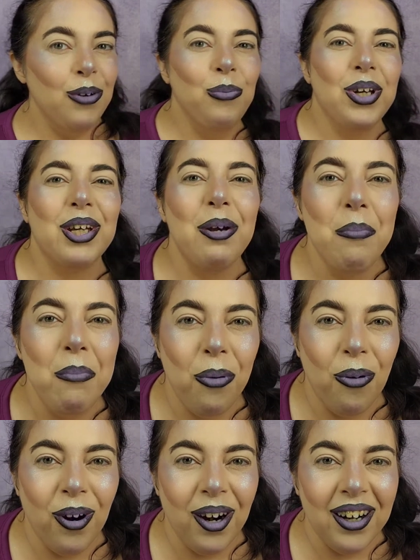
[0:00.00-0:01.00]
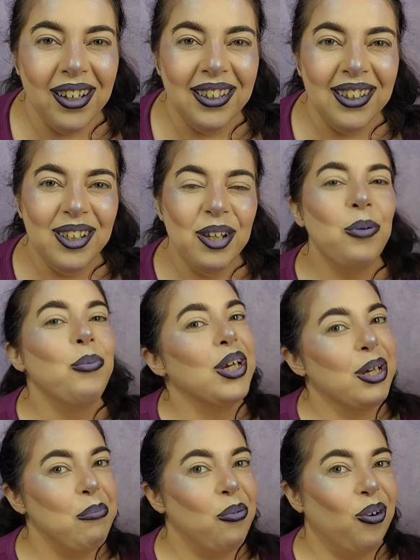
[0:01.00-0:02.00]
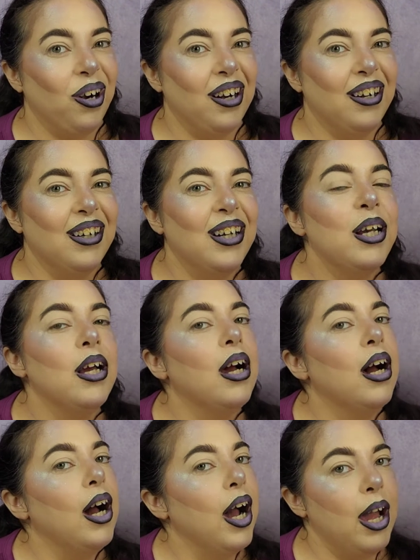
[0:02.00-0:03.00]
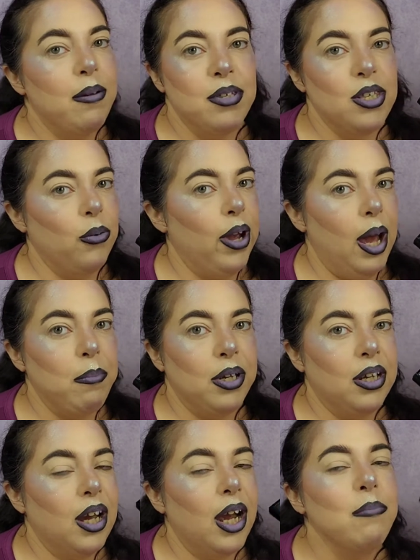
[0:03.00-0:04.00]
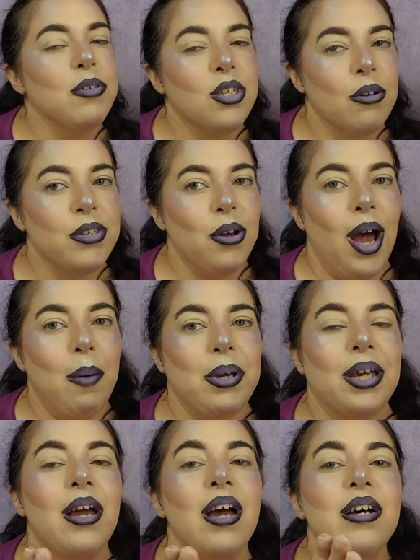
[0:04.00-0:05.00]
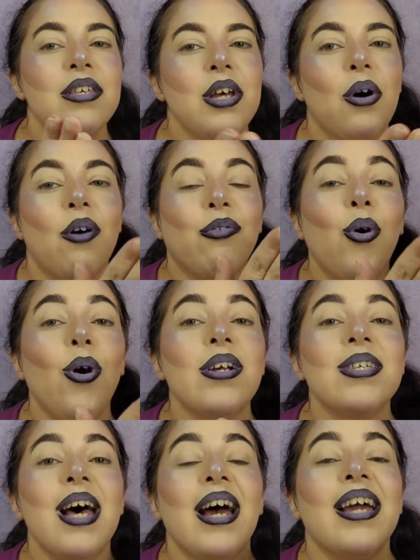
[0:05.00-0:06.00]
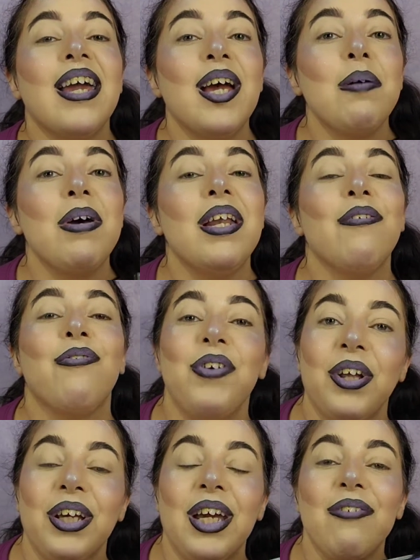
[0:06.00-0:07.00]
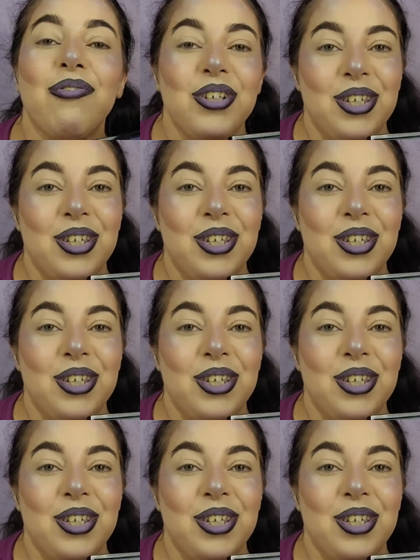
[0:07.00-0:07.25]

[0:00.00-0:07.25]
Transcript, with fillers: we get more, we get more. I'm so happy. I'm so, so happy. So, of course, I am an affiliate for